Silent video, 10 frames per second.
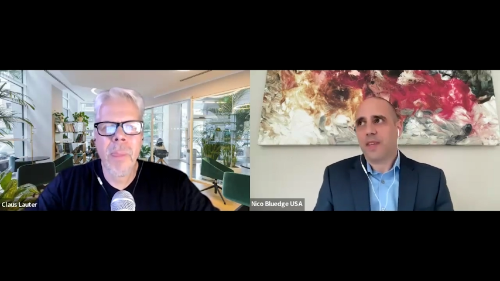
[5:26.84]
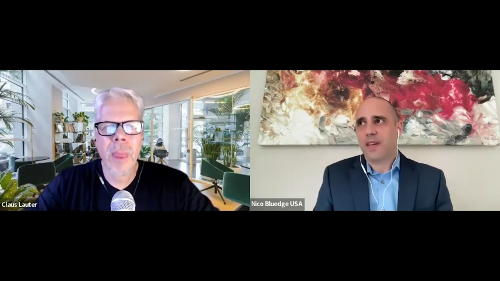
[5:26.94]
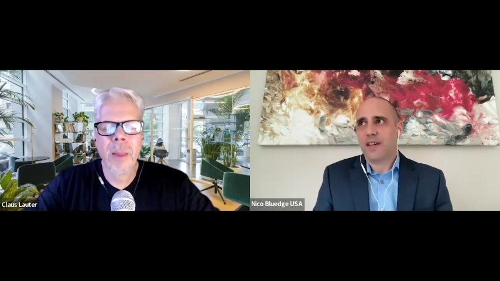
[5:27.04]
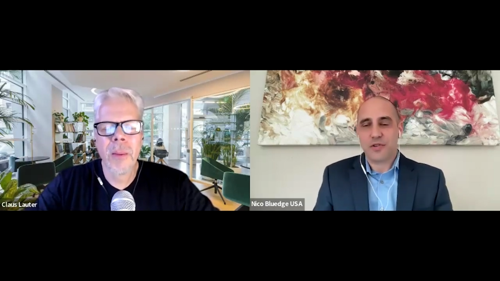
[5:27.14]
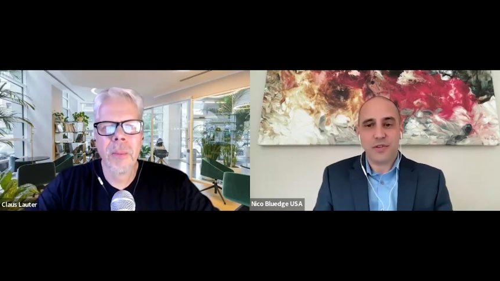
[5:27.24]

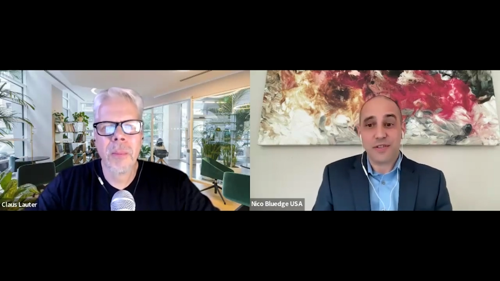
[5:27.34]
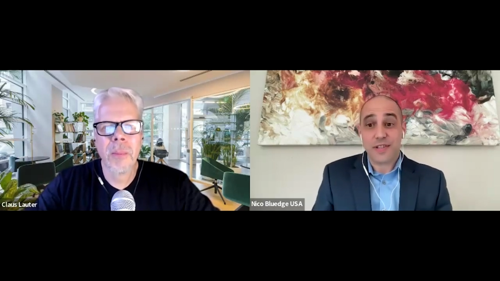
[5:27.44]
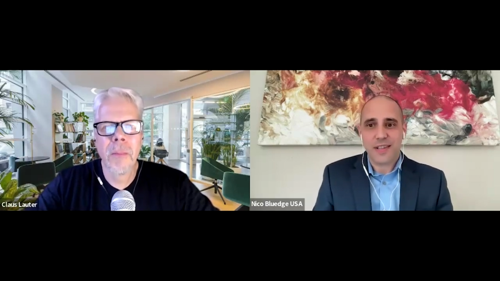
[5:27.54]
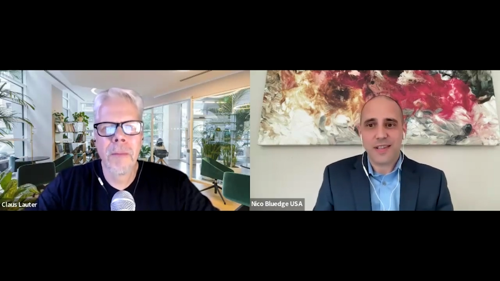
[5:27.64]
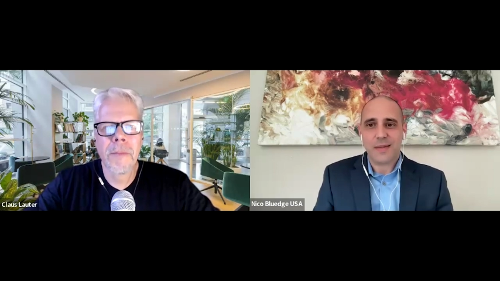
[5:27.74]
Speaker 1: I shouldn't
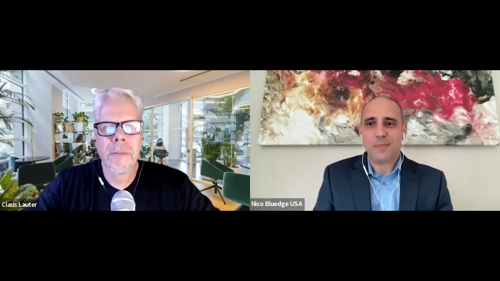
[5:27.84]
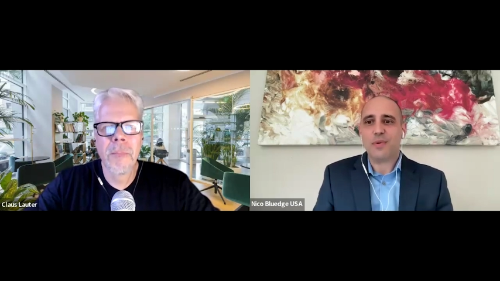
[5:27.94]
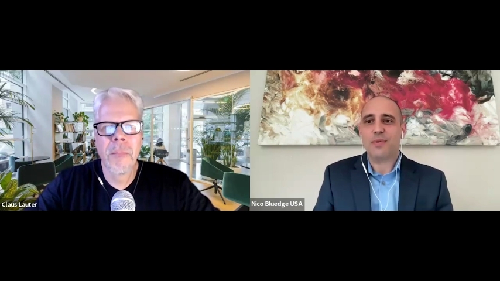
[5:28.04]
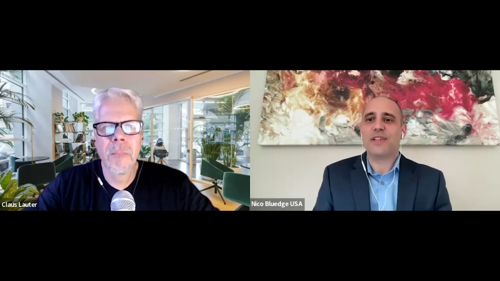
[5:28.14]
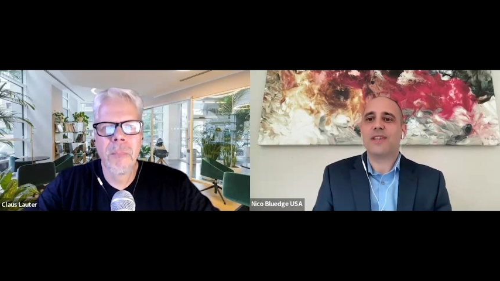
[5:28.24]
say that
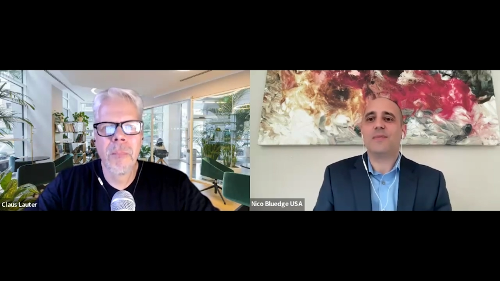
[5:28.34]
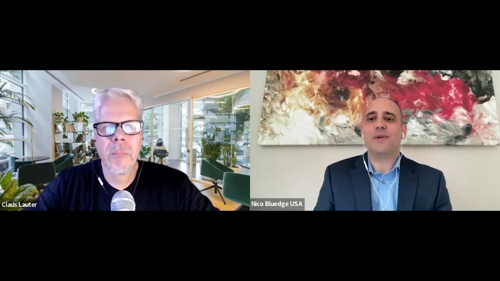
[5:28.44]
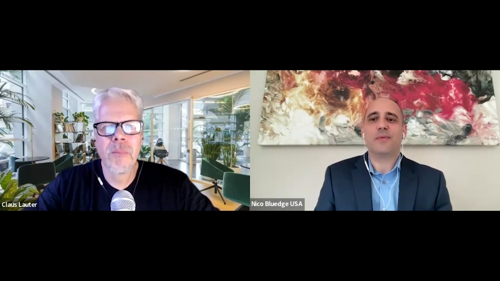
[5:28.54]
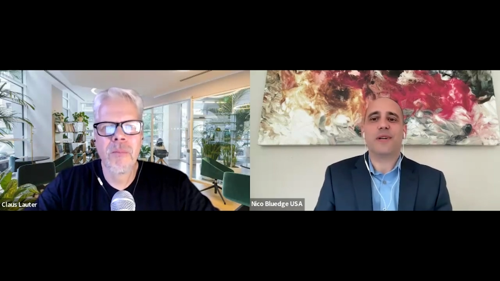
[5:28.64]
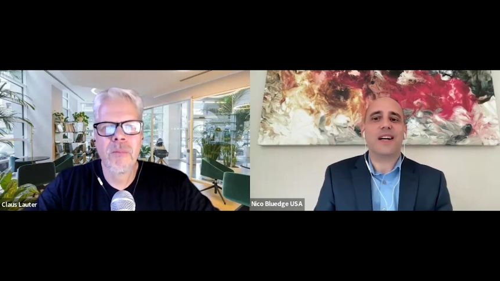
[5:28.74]
publicly,
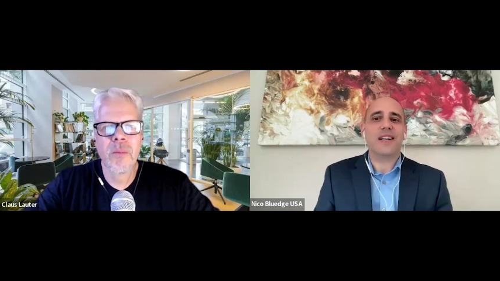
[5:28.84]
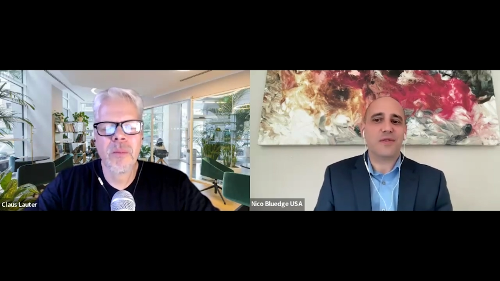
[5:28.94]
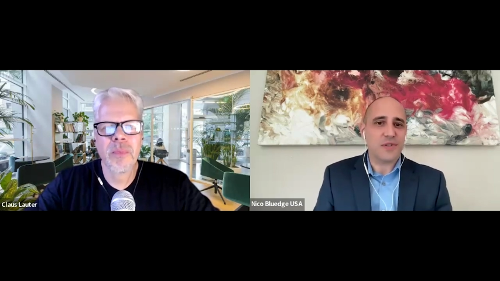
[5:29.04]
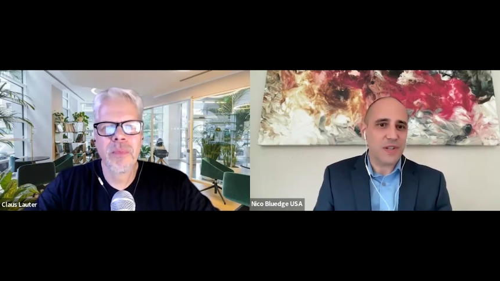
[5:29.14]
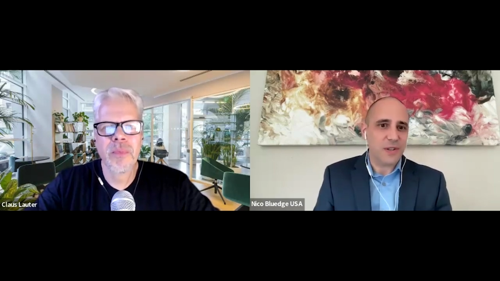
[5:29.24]
but we like to
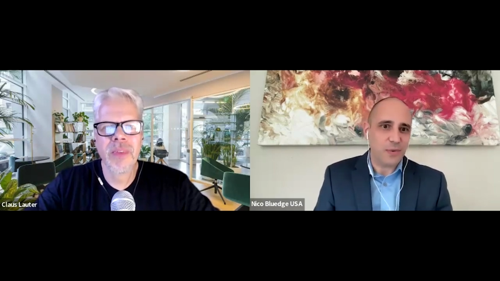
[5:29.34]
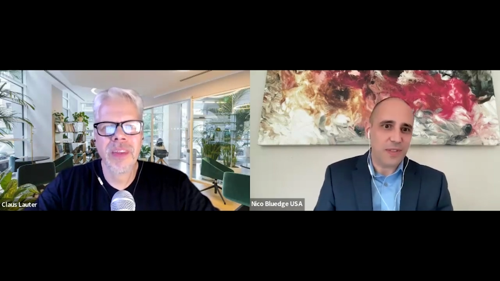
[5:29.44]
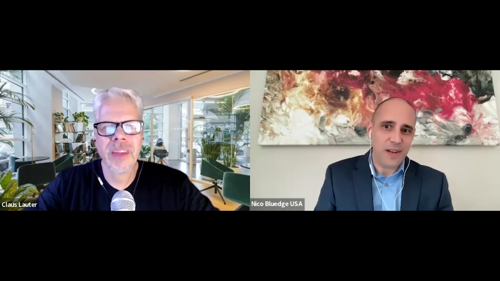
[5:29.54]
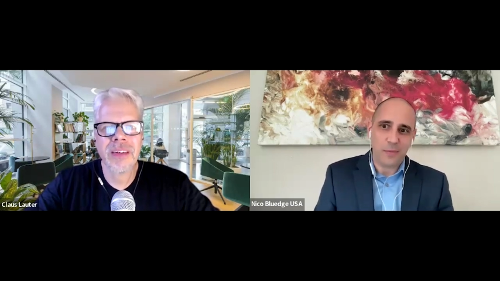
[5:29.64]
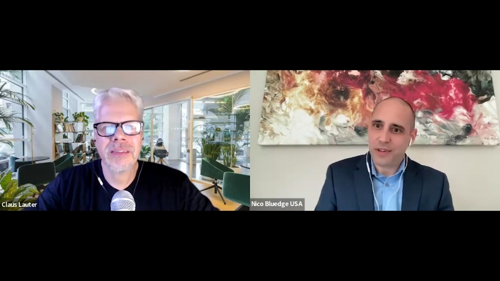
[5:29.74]
sit with
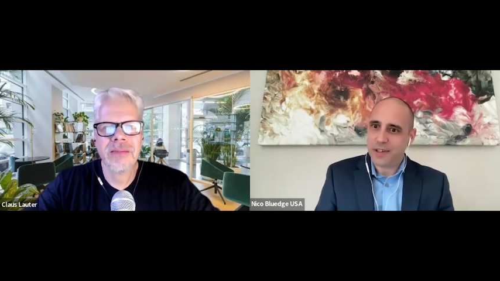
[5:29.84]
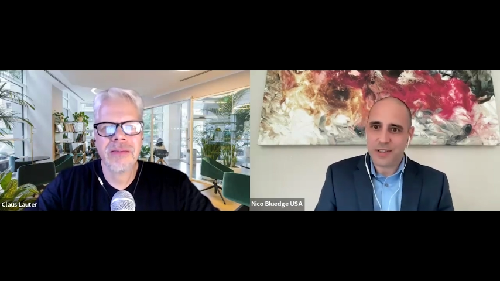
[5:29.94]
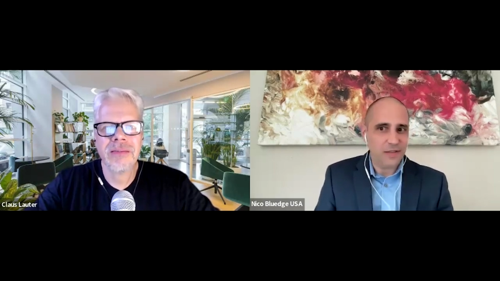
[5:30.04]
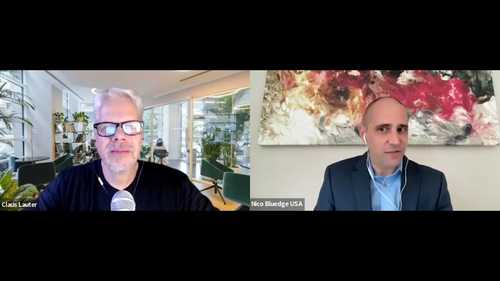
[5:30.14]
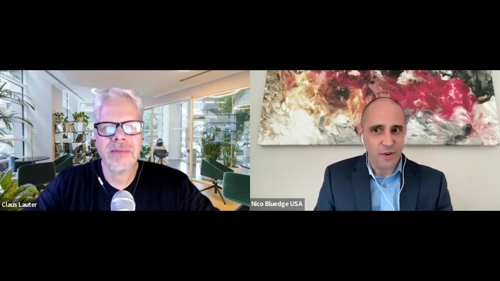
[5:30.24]
them without
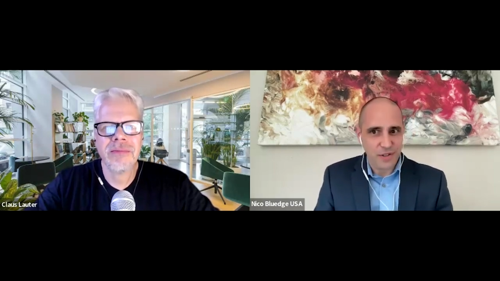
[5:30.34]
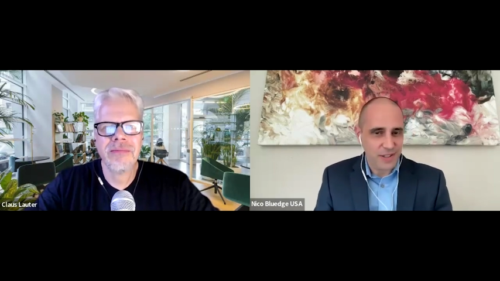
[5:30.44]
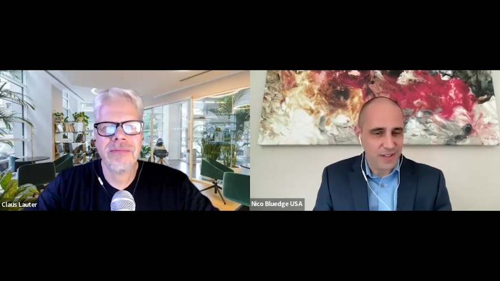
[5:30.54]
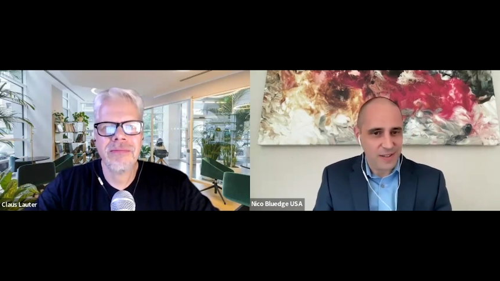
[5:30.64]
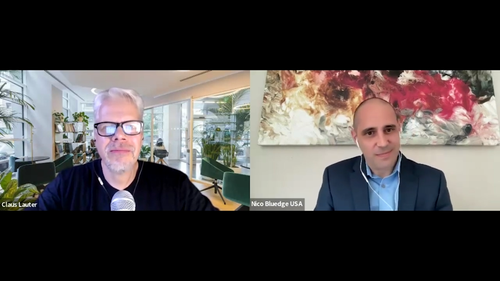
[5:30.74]
invoicing
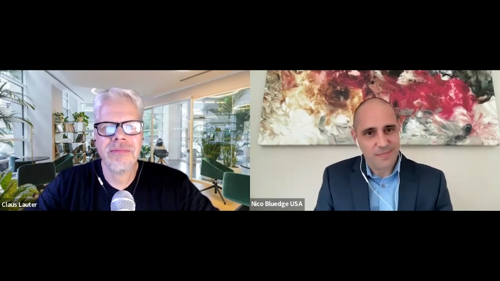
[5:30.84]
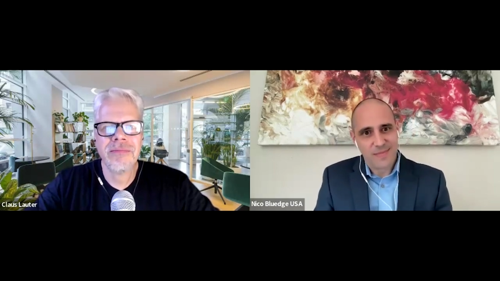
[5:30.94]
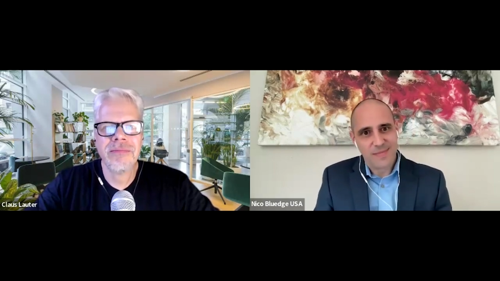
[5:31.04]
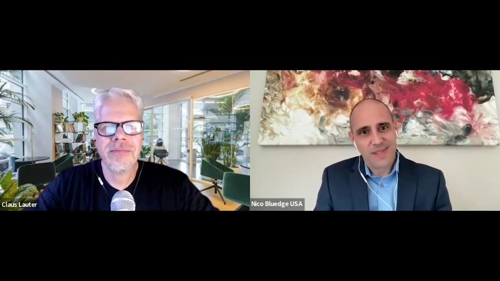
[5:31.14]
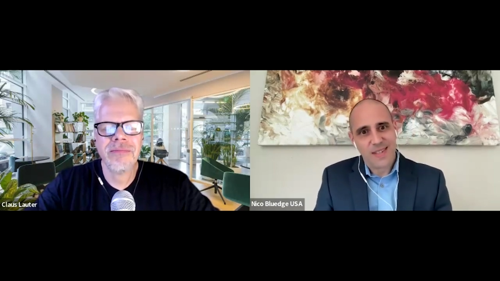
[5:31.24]
them
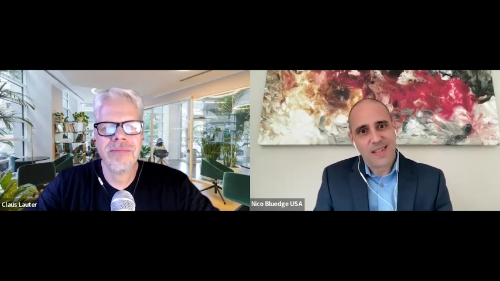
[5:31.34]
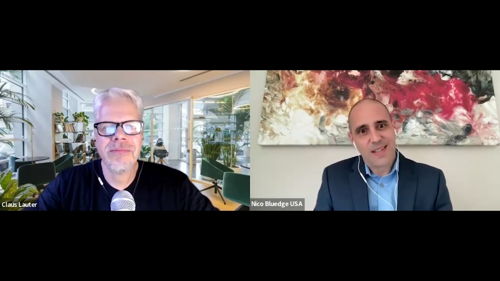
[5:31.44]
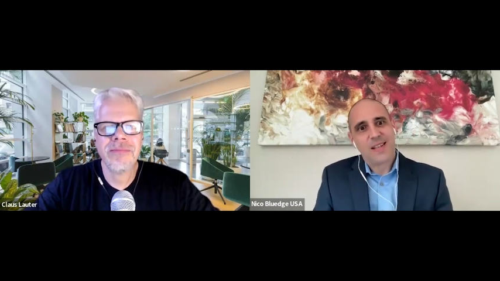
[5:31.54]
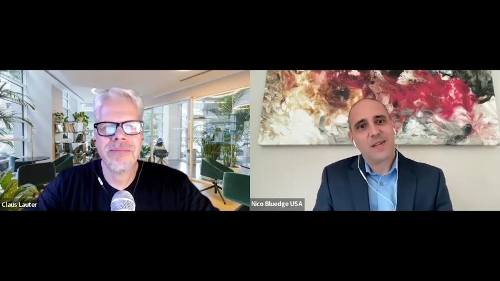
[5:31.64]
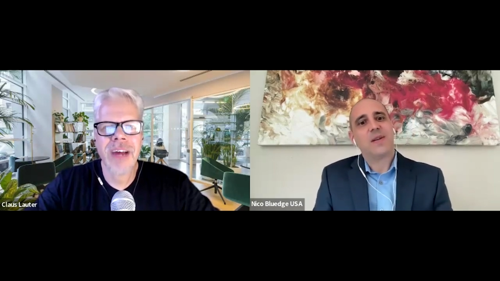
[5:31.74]

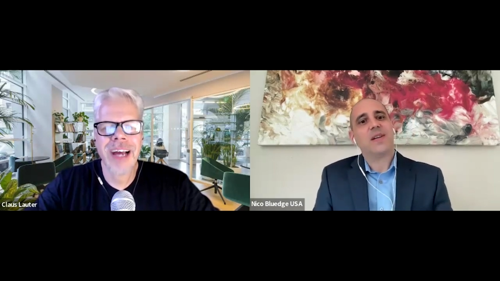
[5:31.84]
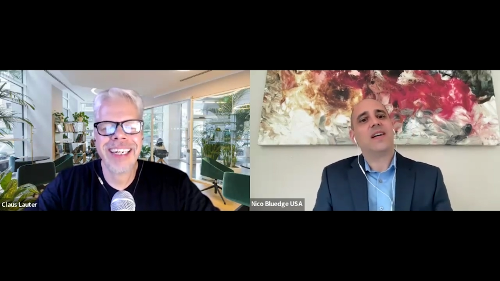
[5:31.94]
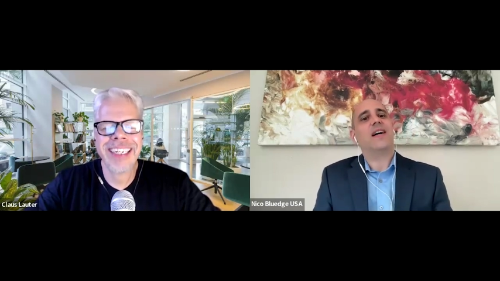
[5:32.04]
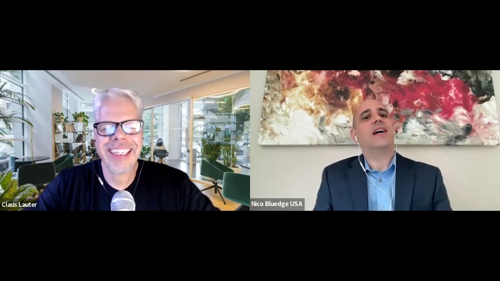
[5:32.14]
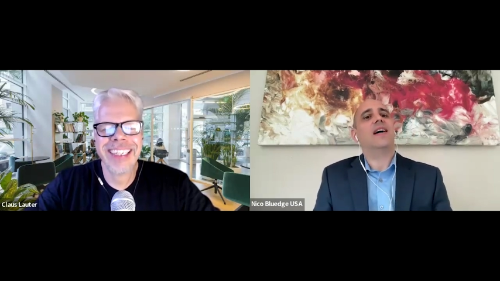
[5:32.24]

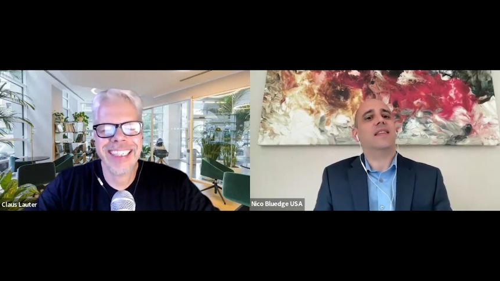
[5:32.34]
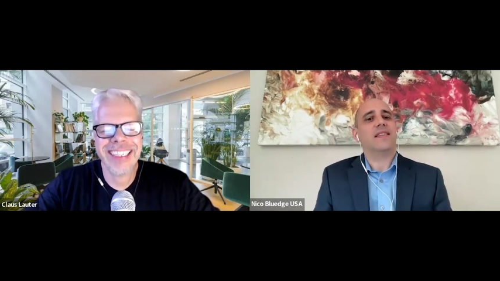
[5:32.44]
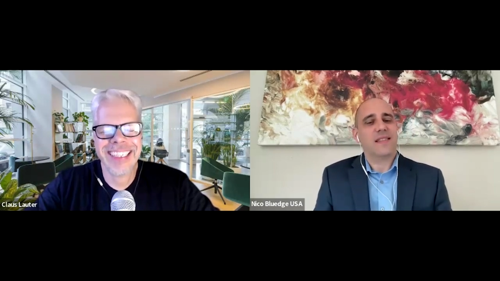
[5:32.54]
and